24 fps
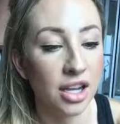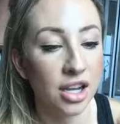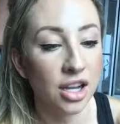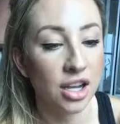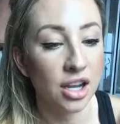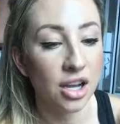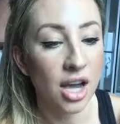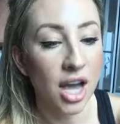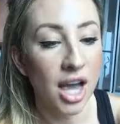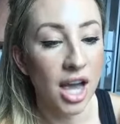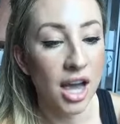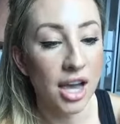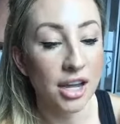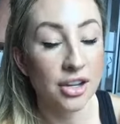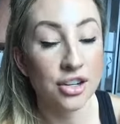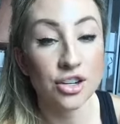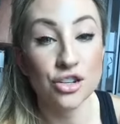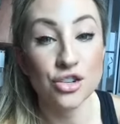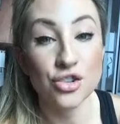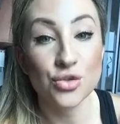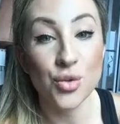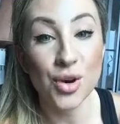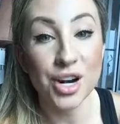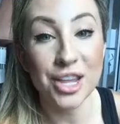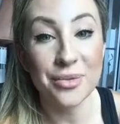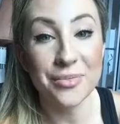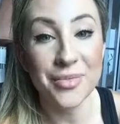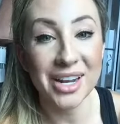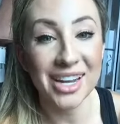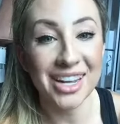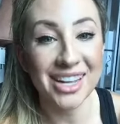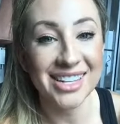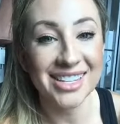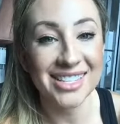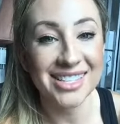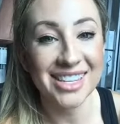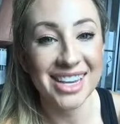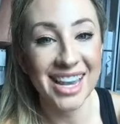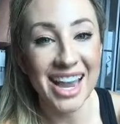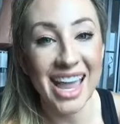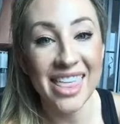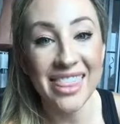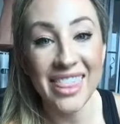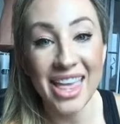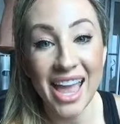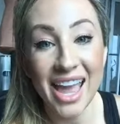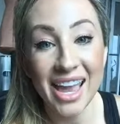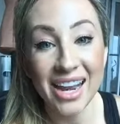uh, 20 minutes. And
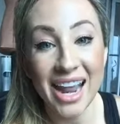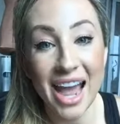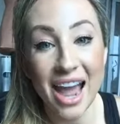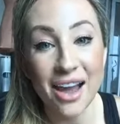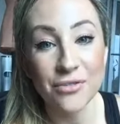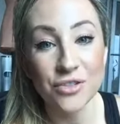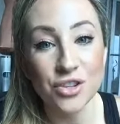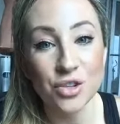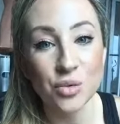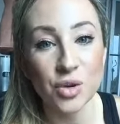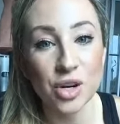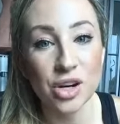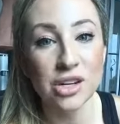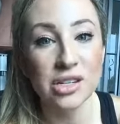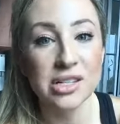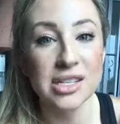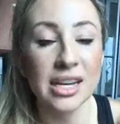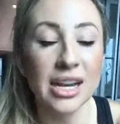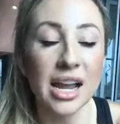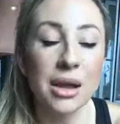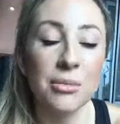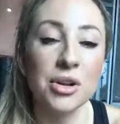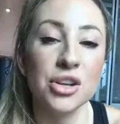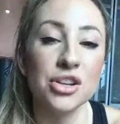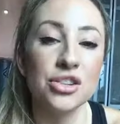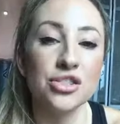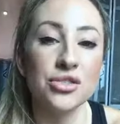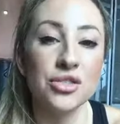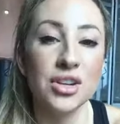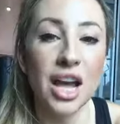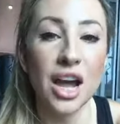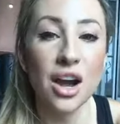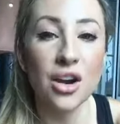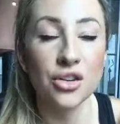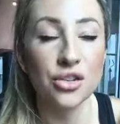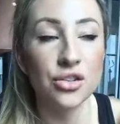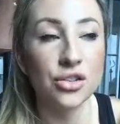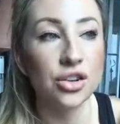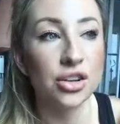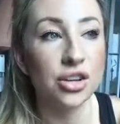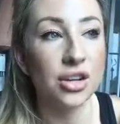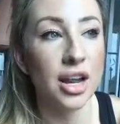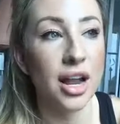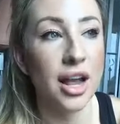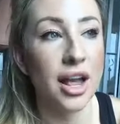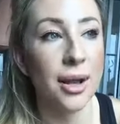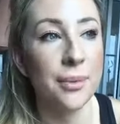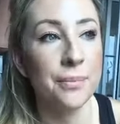then afterwards, like I'm gonna do now, you could
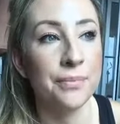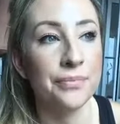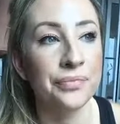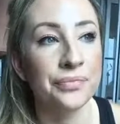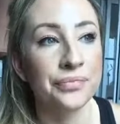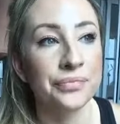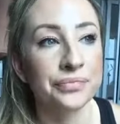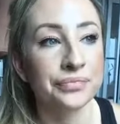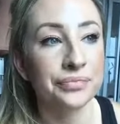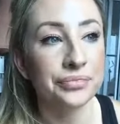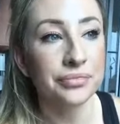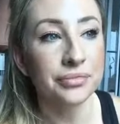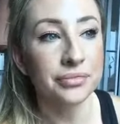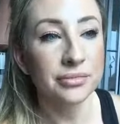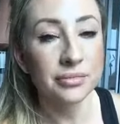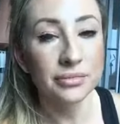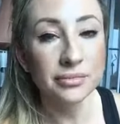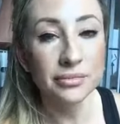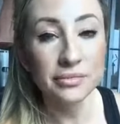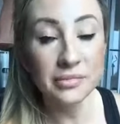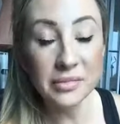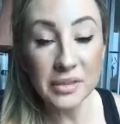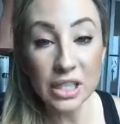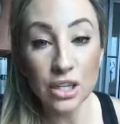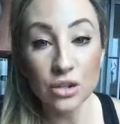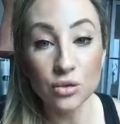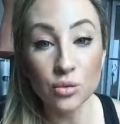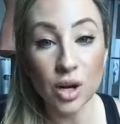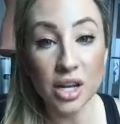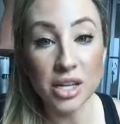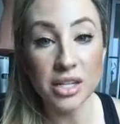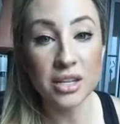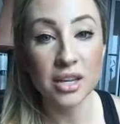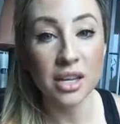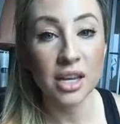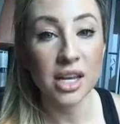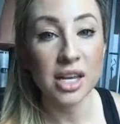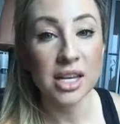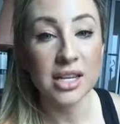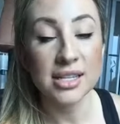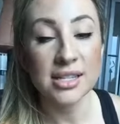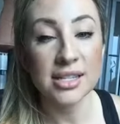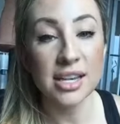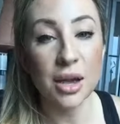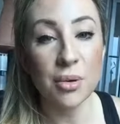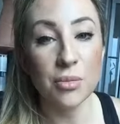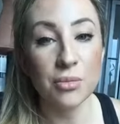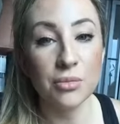um, run
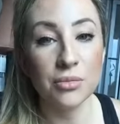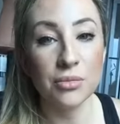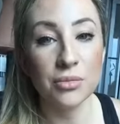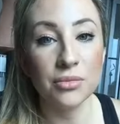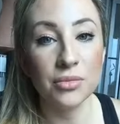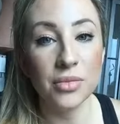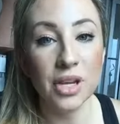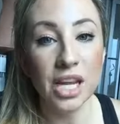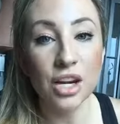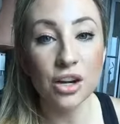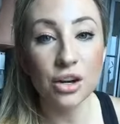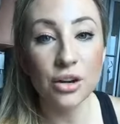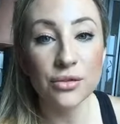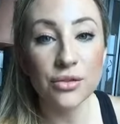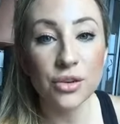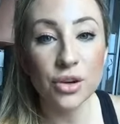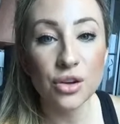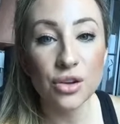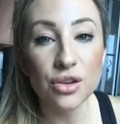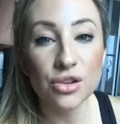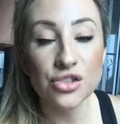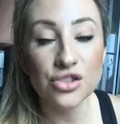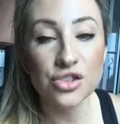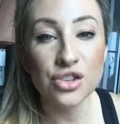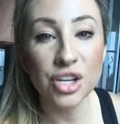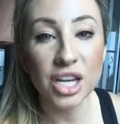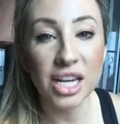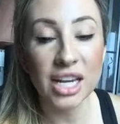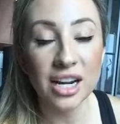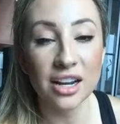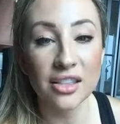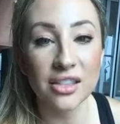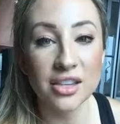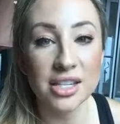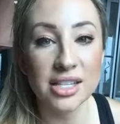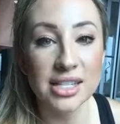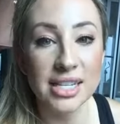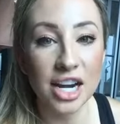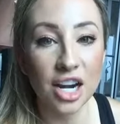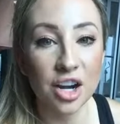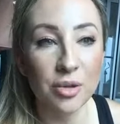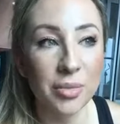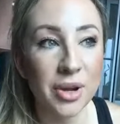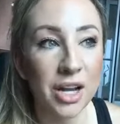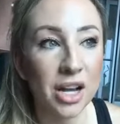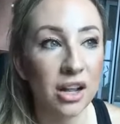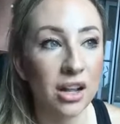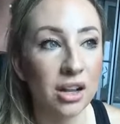some intervals, you could get on the stair
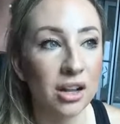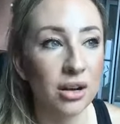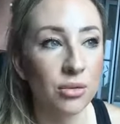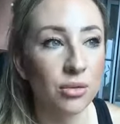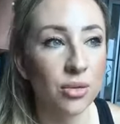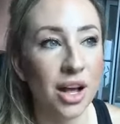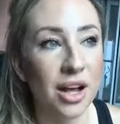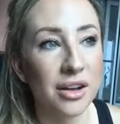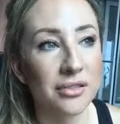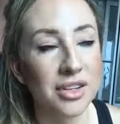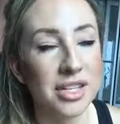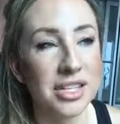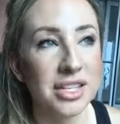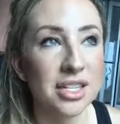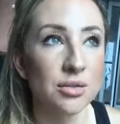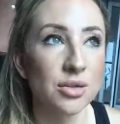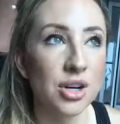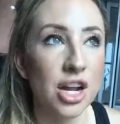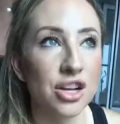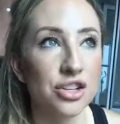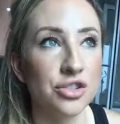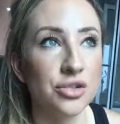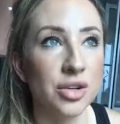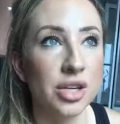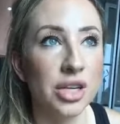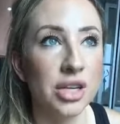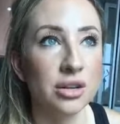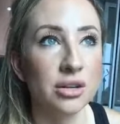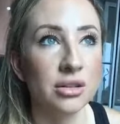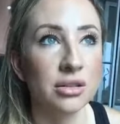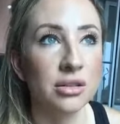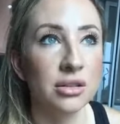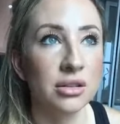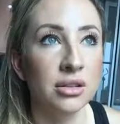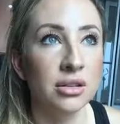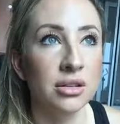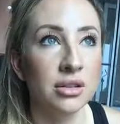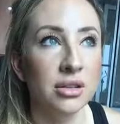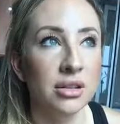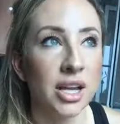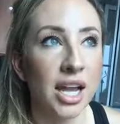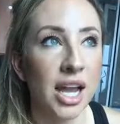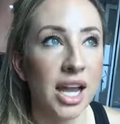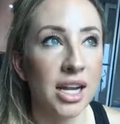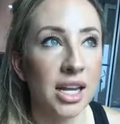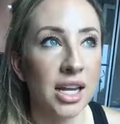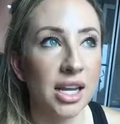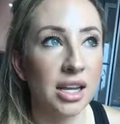mill. Well, obviously we're not doing
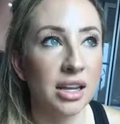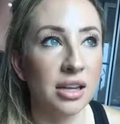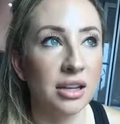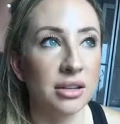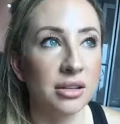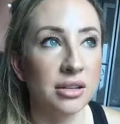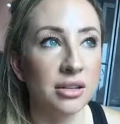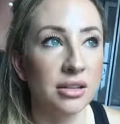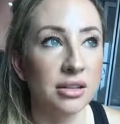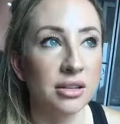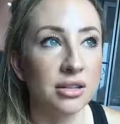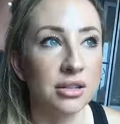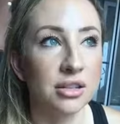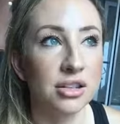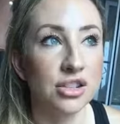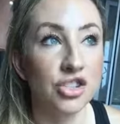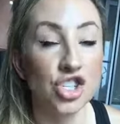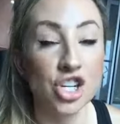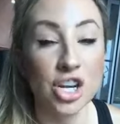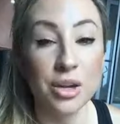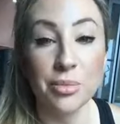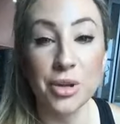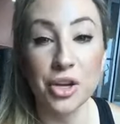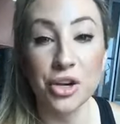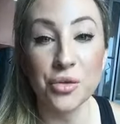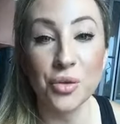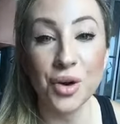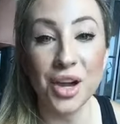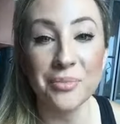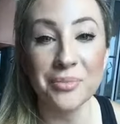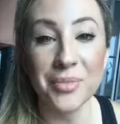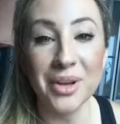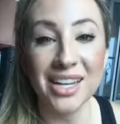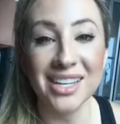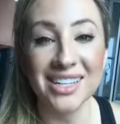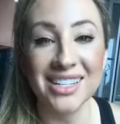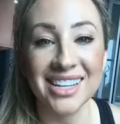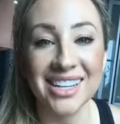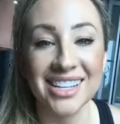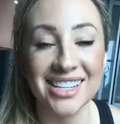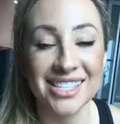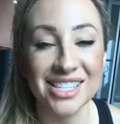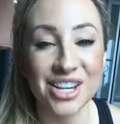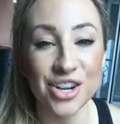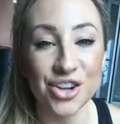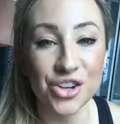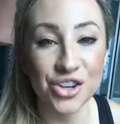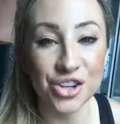any gym equipment, so
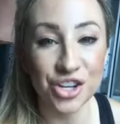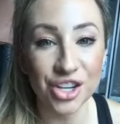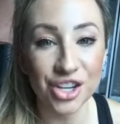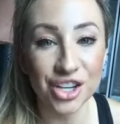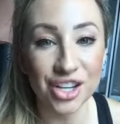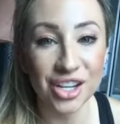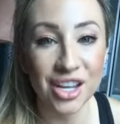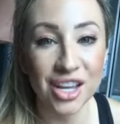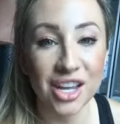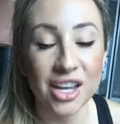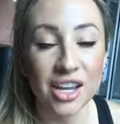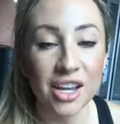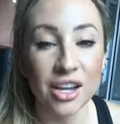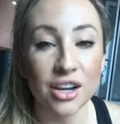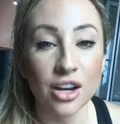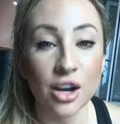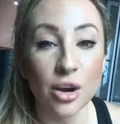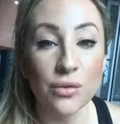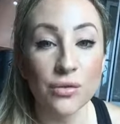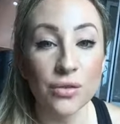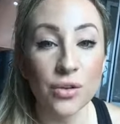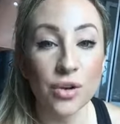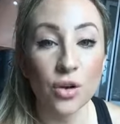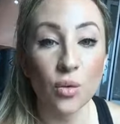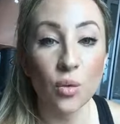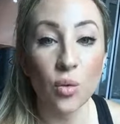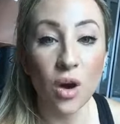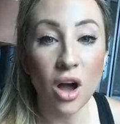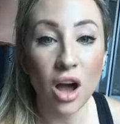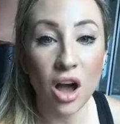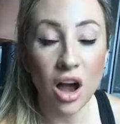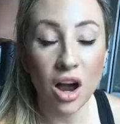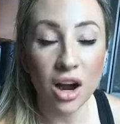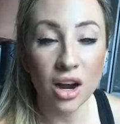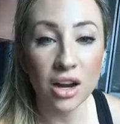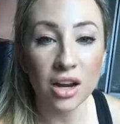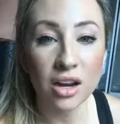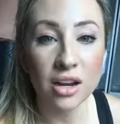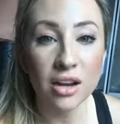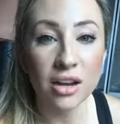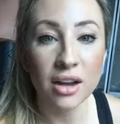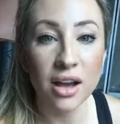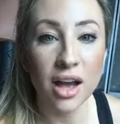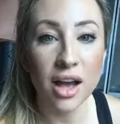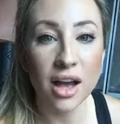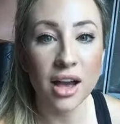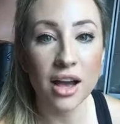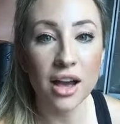you could go for a walk,
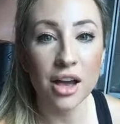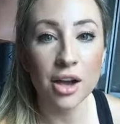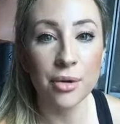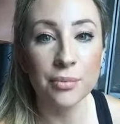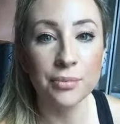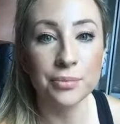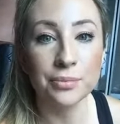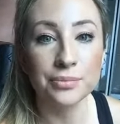um,